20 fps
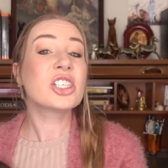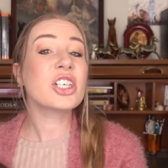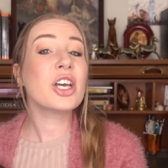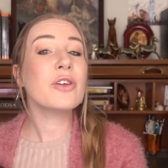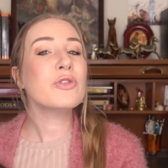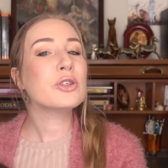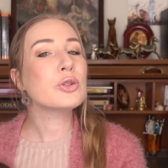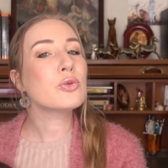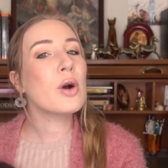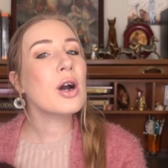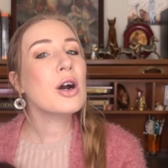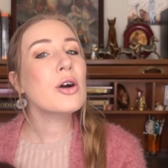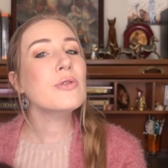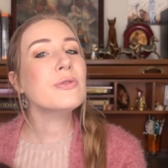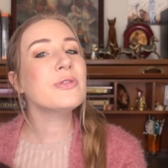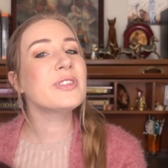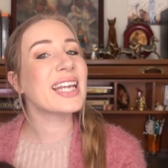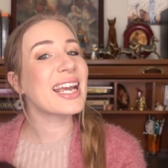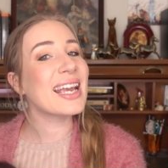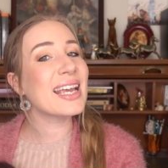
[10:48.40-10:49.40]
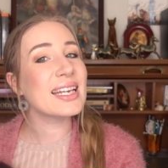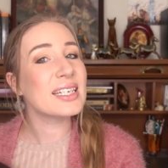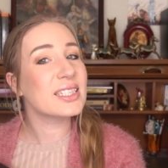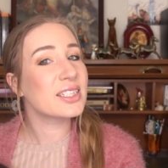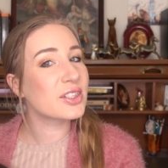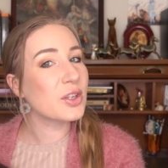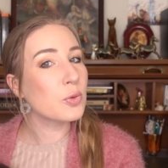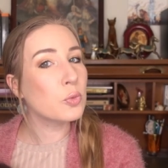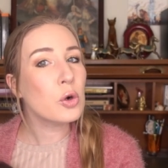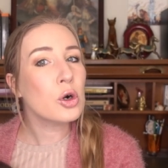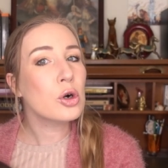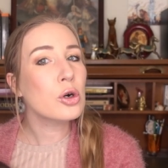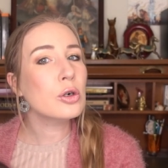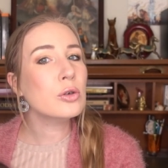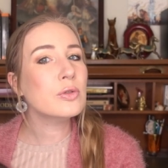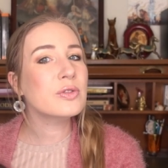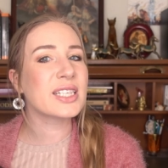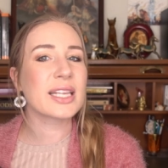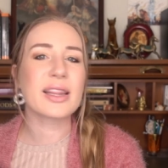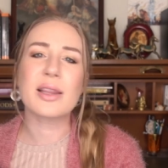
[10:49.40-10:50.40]
So for 12 days, the
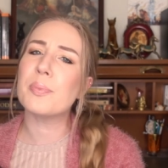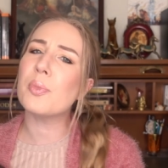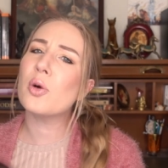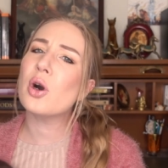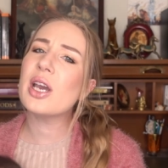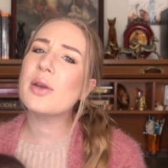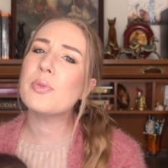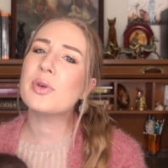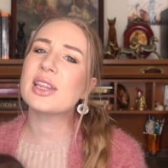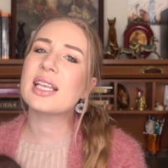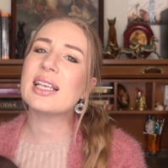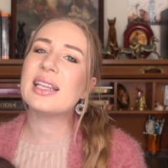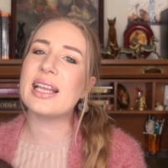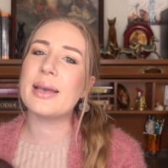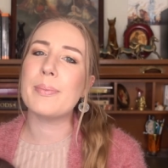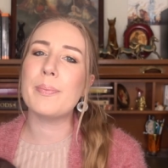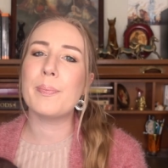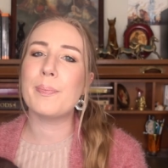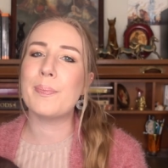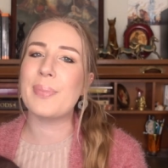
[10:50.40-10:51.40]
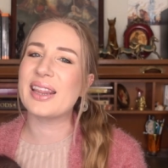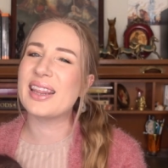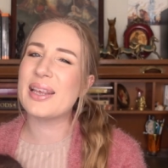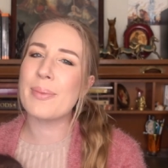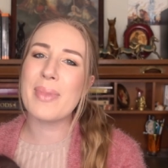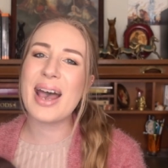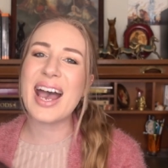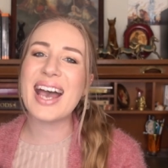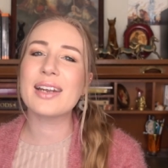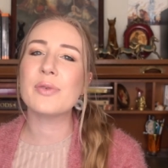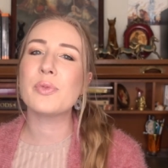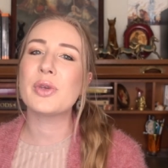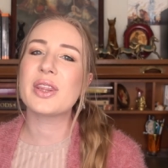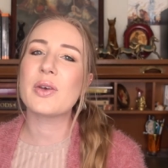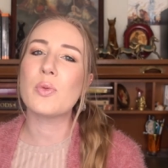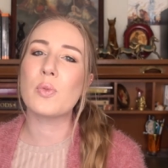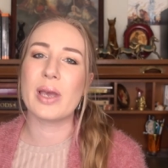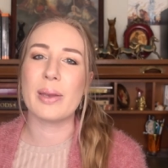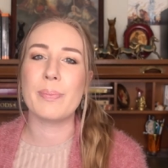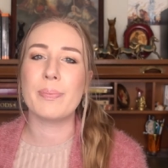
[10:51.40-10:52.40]
wolves and the boy with the limp and the man with
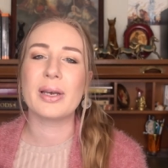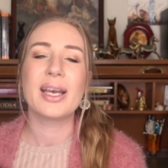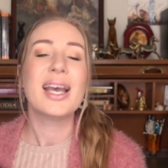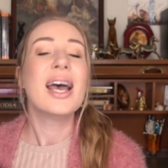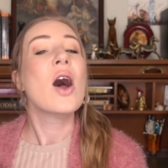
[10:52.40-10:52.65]
the whip